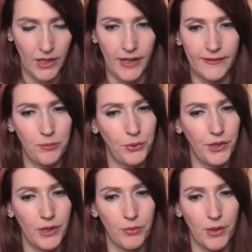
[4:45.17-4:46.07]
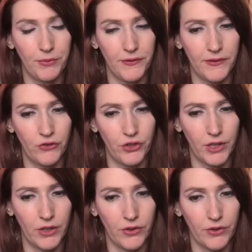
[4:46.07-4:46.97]
It's a pretty abrupt decision
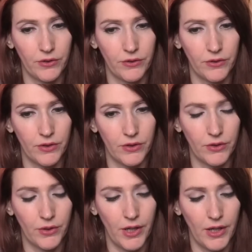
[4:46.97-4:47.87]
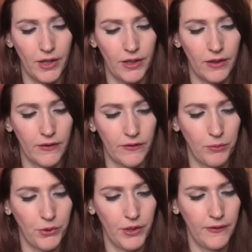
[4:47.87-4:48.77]
here. Okay, it's a
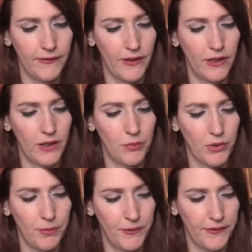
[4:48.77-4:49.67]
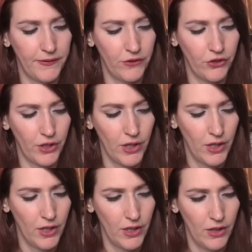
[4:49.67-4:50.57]
pretty sudden, abrupt decision.
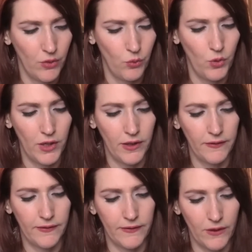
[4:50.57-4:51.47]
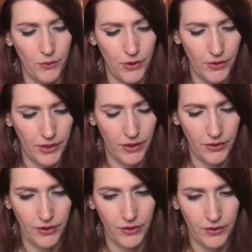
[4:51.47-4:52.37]
What else is going on
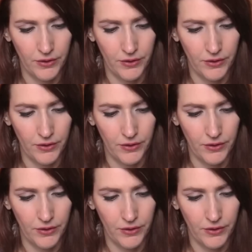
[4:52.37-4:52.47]
here?